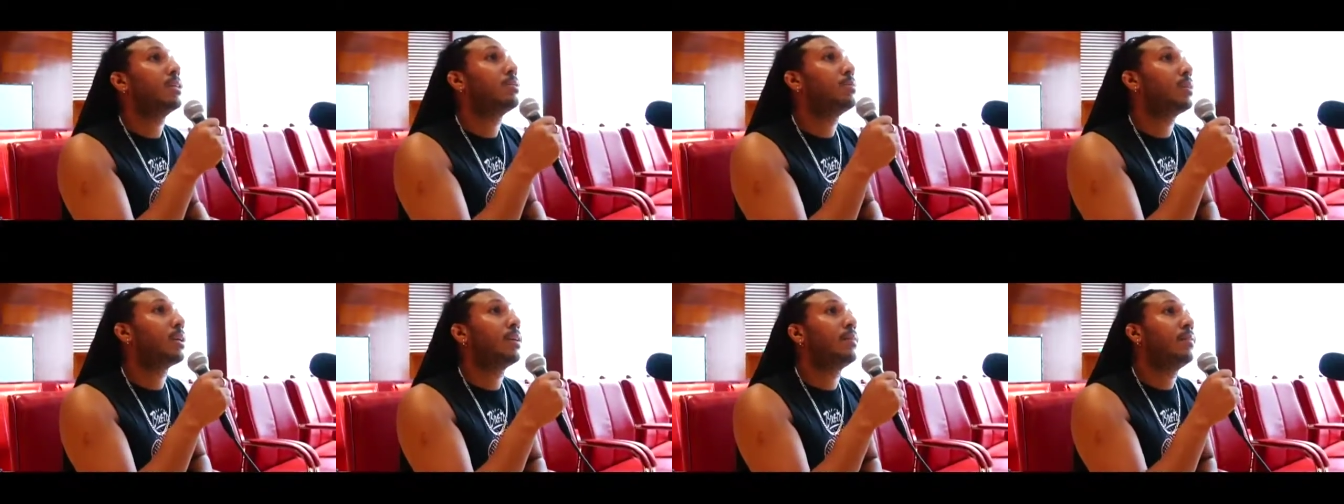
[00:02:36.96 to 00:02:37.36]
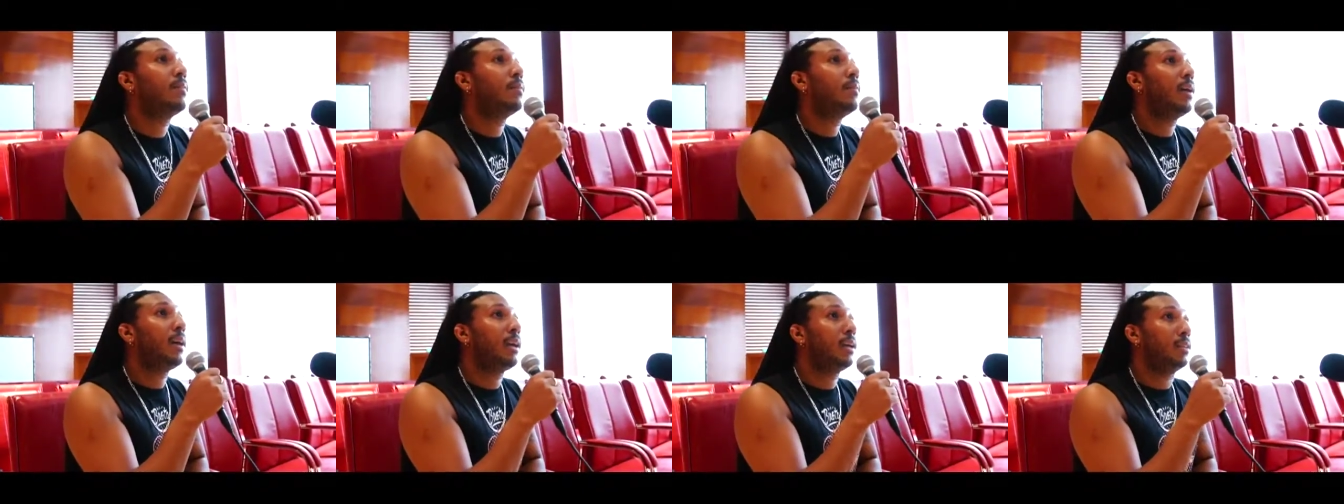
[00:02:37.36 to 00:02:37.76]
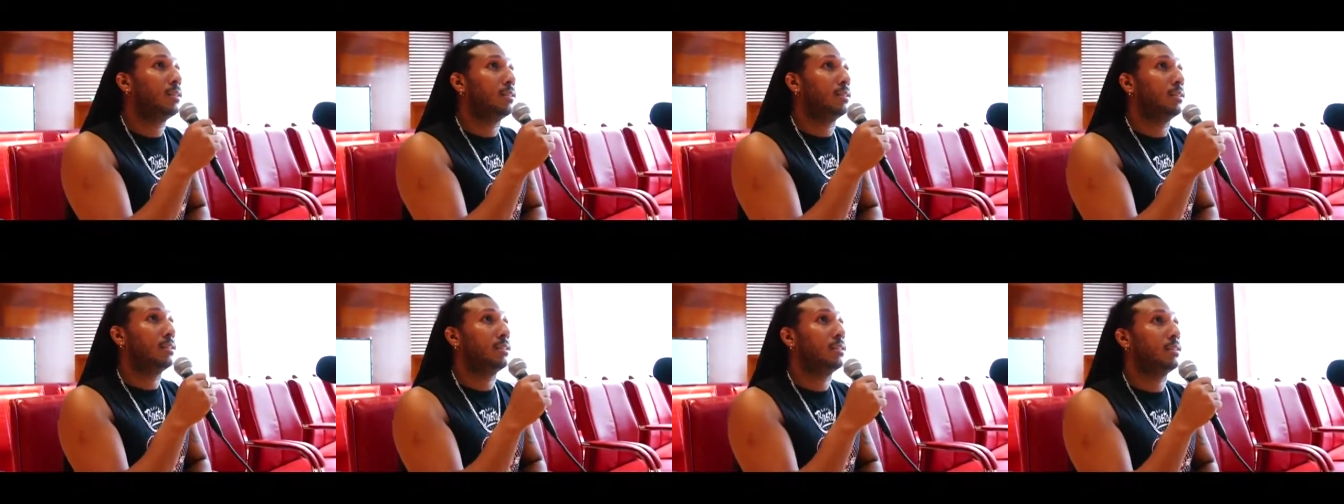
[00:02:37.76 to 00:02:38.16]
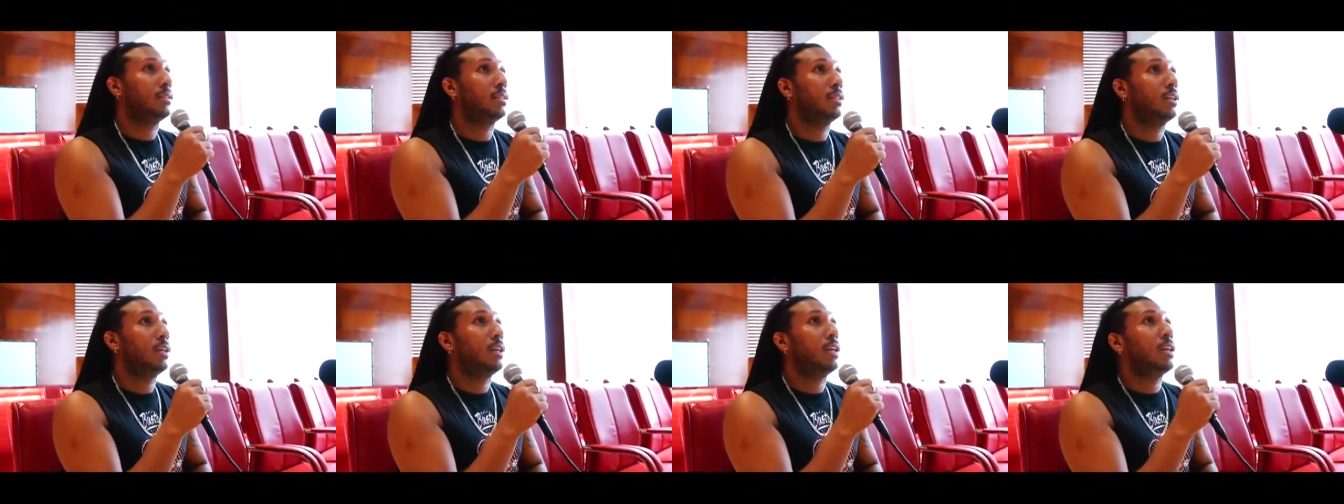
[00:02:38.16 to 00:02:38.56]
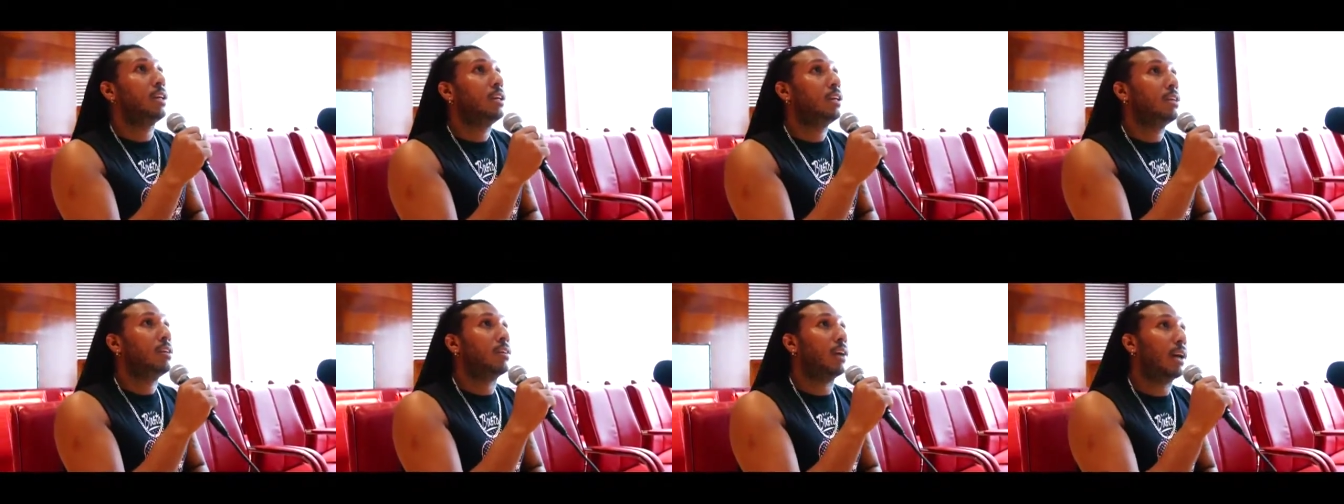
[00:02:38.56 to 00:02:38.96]
is working fine.
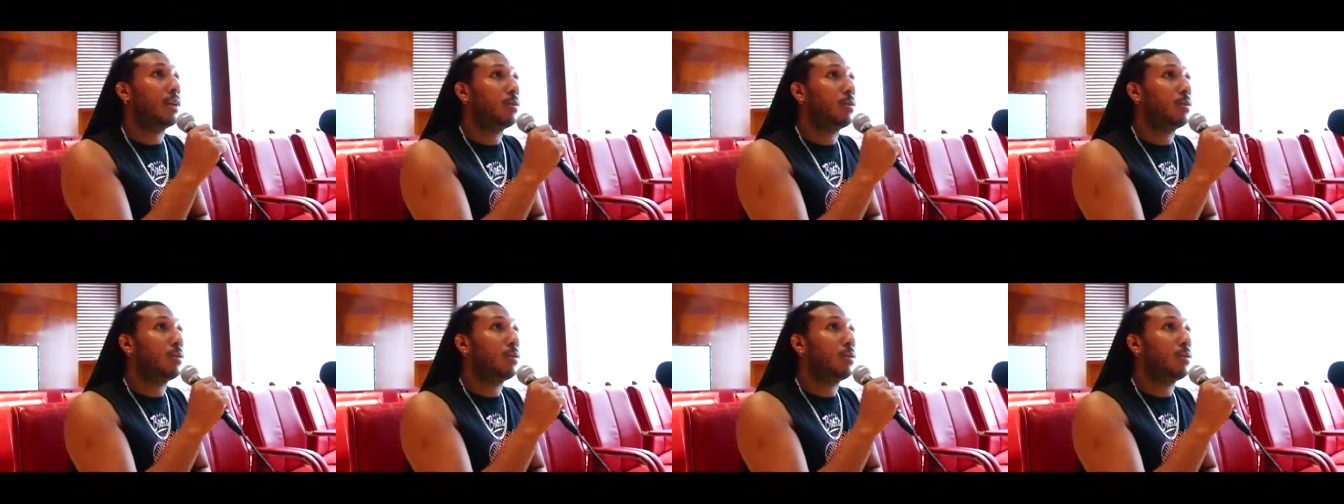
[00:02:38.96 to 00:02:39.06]
Right?